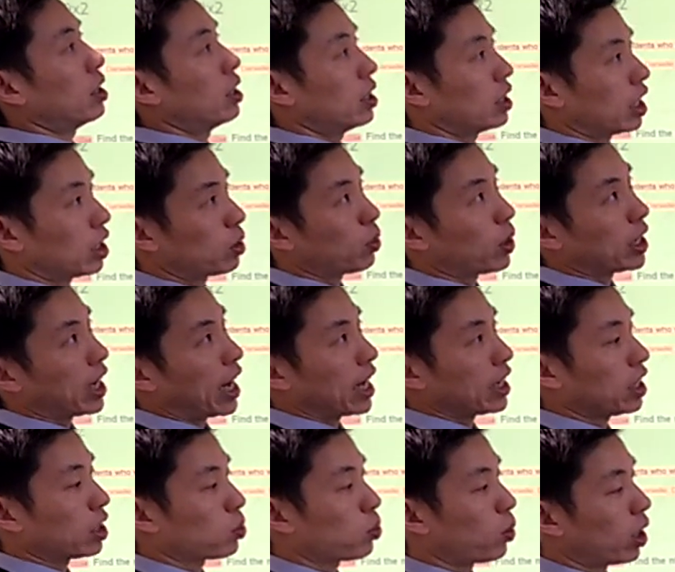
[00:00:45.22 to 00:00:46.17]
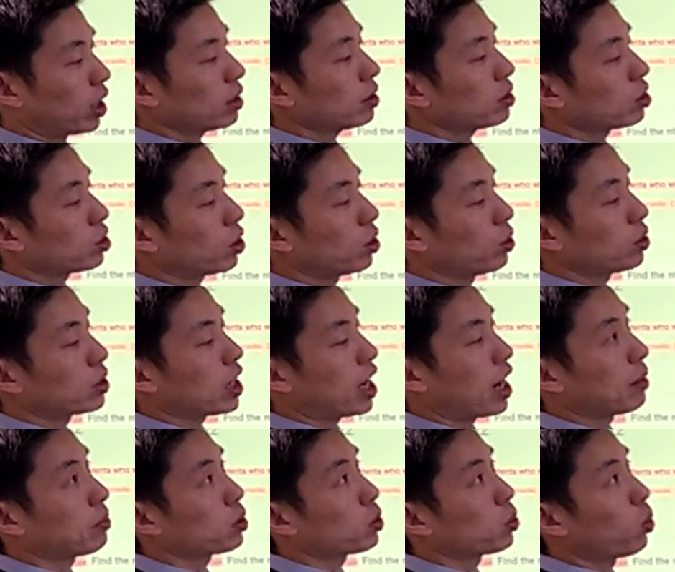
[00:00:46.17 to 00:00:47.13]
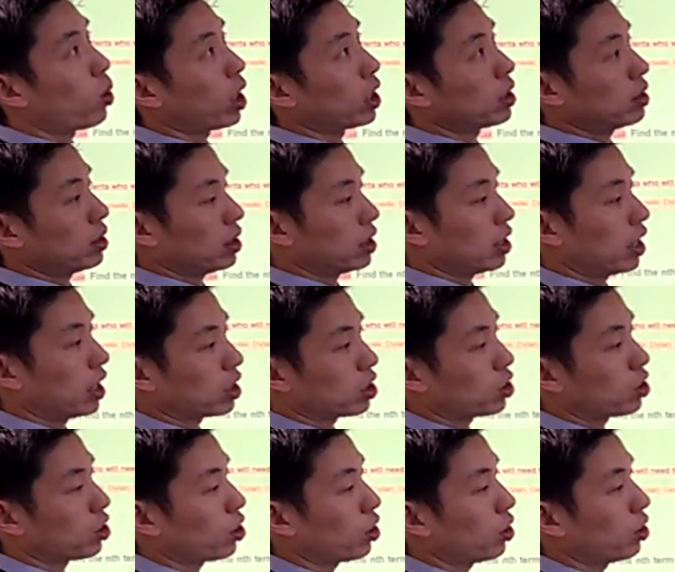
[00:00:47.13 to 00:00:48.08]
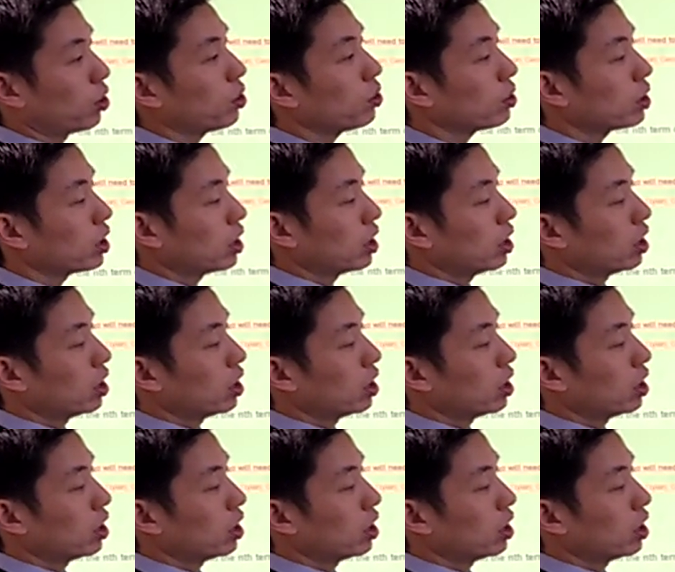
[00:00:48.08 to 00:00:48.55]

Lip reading: is when n is 1. 2 times 1 is 2.